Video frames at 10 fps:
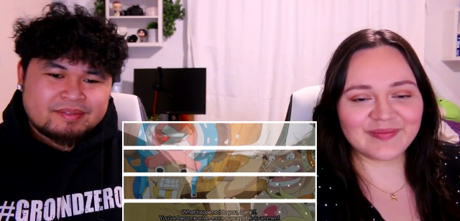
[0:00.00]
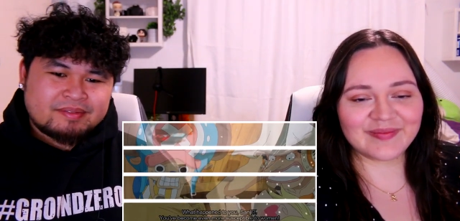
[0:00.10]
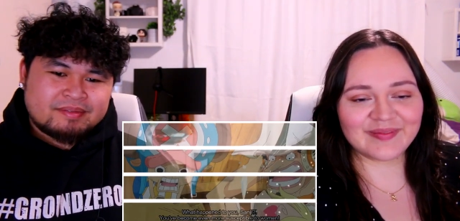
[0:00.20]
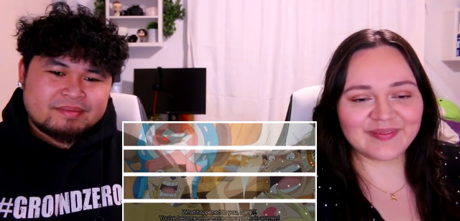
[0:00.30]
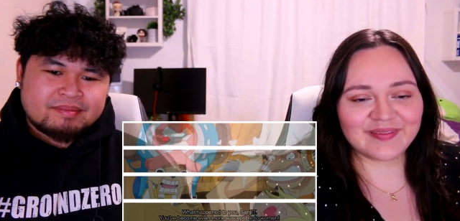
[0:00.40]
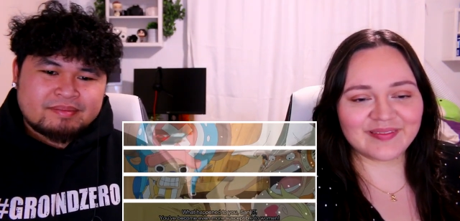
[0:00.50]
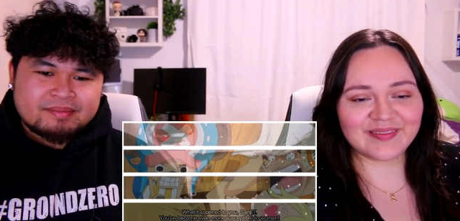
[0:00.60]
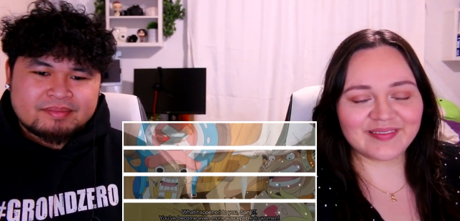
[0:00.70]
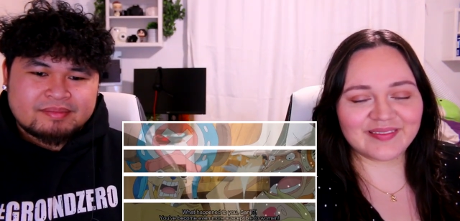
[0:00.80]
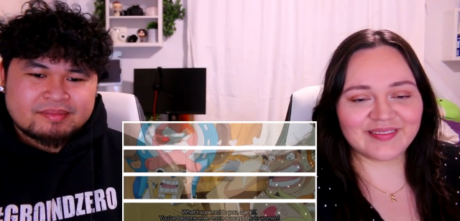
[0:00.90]

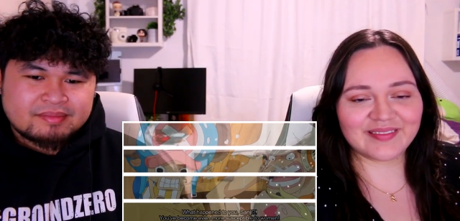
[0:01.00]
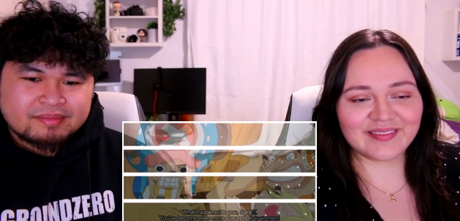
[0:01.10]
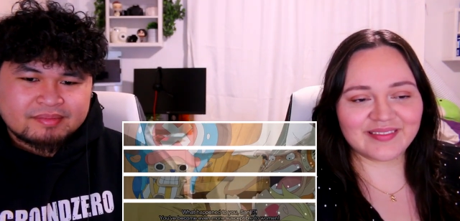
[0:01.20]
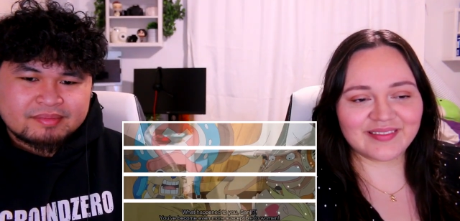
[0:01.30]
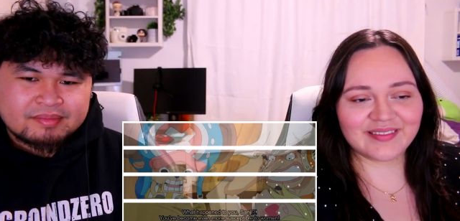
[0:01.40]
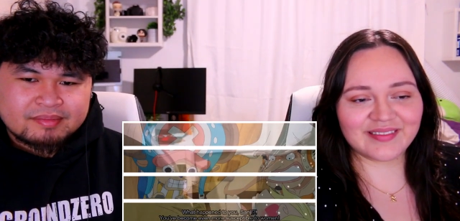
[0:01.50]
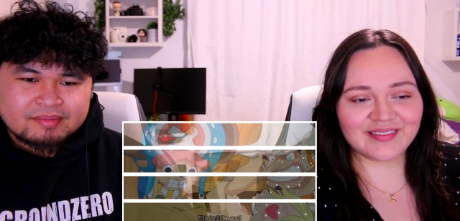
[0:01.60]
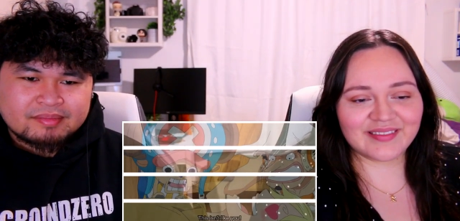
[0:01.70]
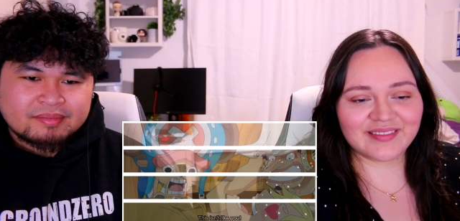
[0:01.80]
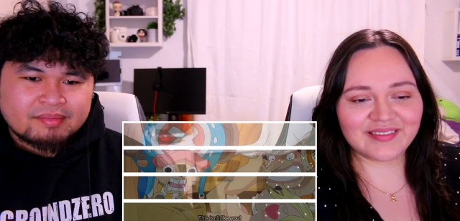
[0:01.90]

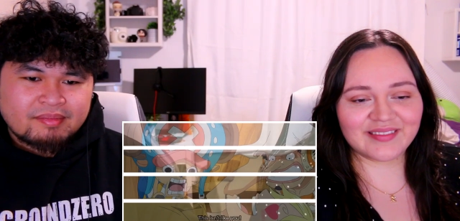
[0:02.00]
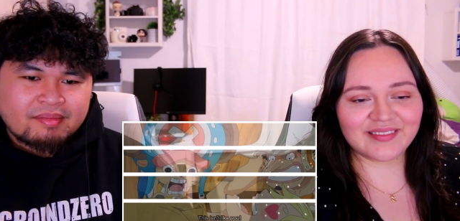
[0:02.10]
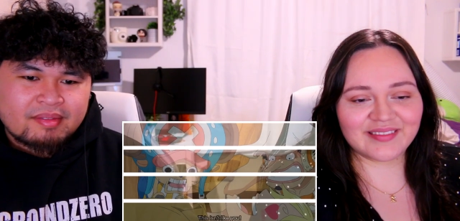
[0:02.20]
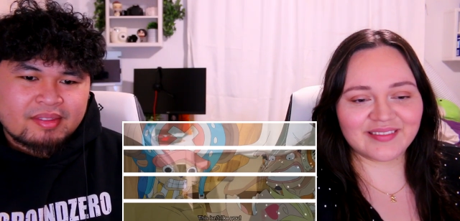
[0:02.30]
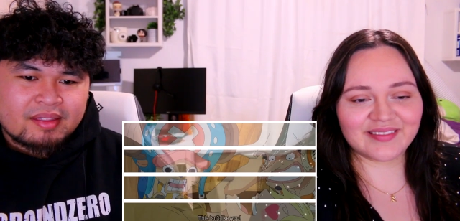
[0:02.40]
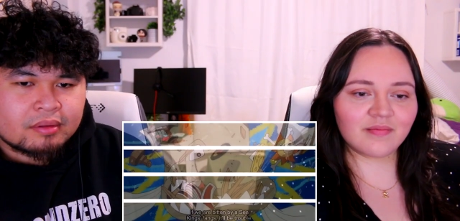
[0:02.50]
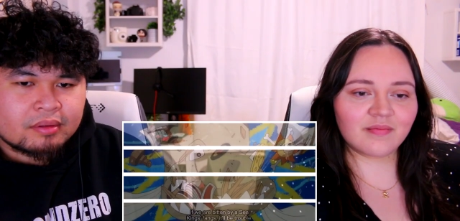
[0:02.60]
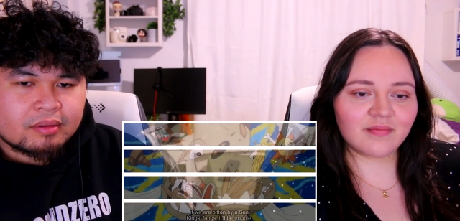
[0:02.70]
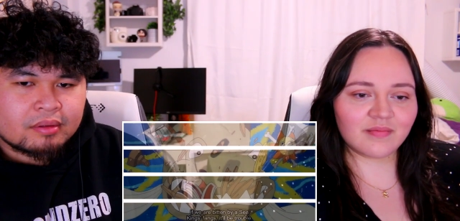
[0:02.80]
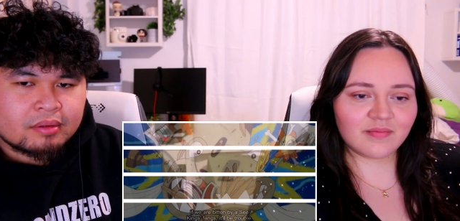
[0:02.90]

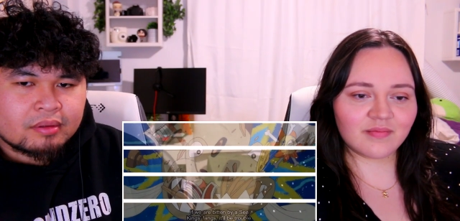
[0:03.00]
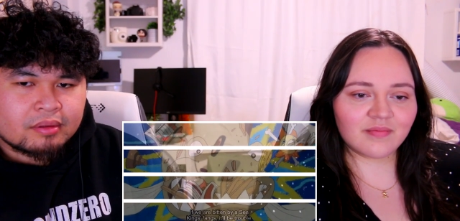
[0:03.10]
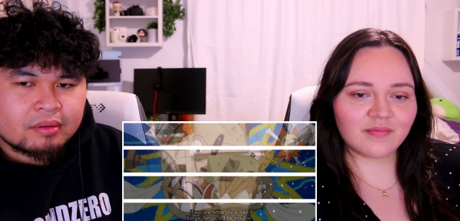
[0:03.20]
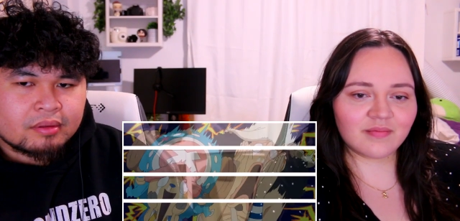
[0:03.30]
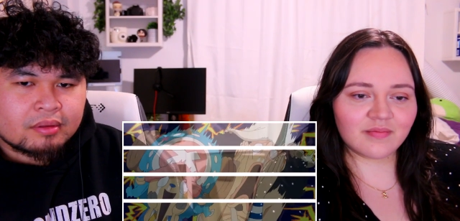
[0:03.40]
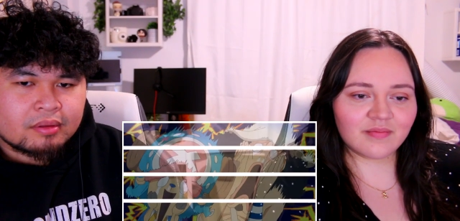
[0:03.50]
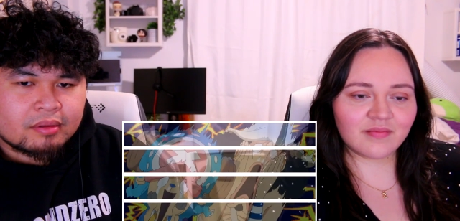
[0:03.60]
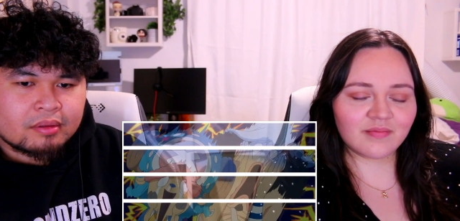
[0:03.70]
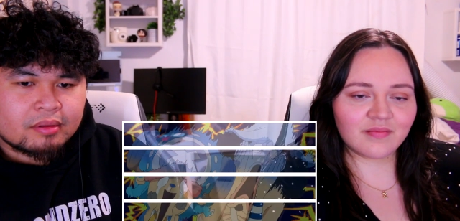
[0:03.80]
Nothing is said.